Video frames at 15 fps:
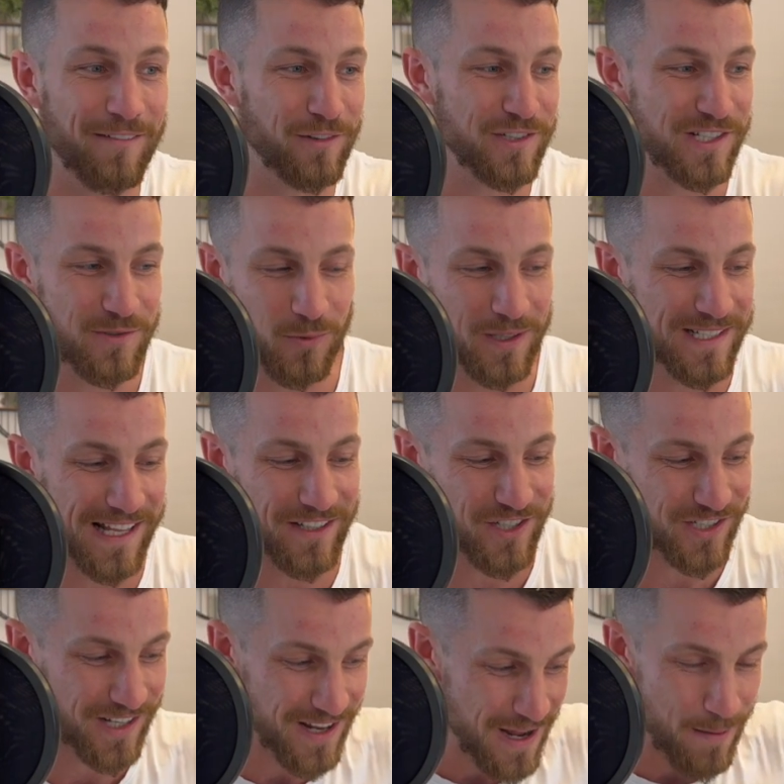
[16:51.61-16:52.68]
versus ones that
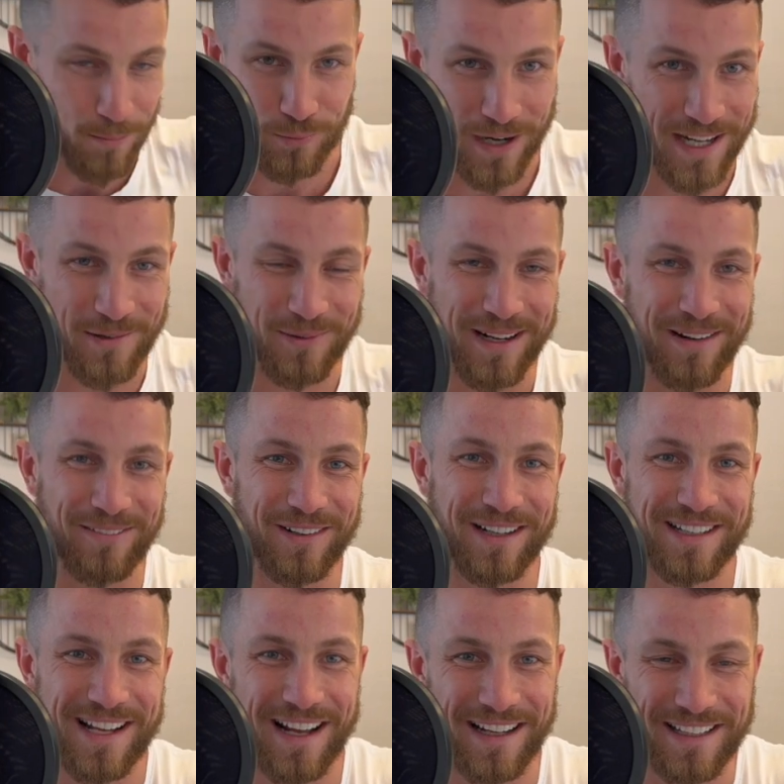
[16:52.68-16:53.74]
just break whenever
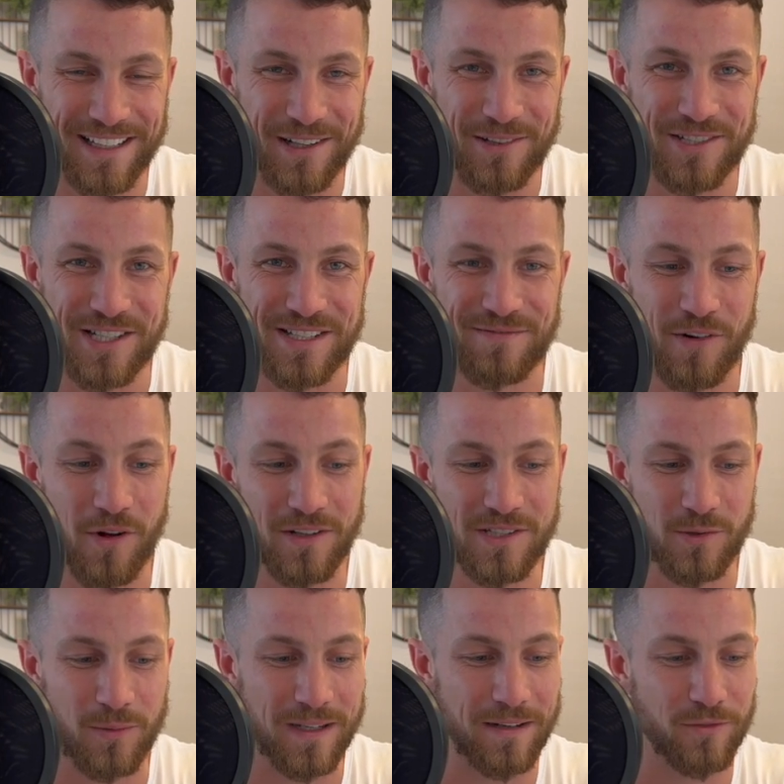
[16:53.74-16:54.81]
it uh, you know just falls
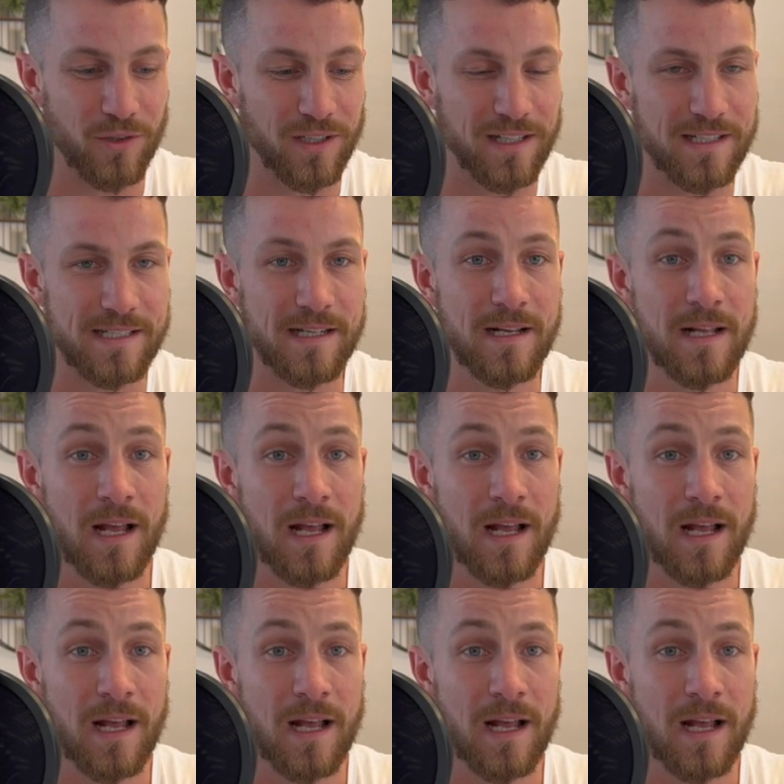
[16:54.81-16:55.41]
or whatever it is.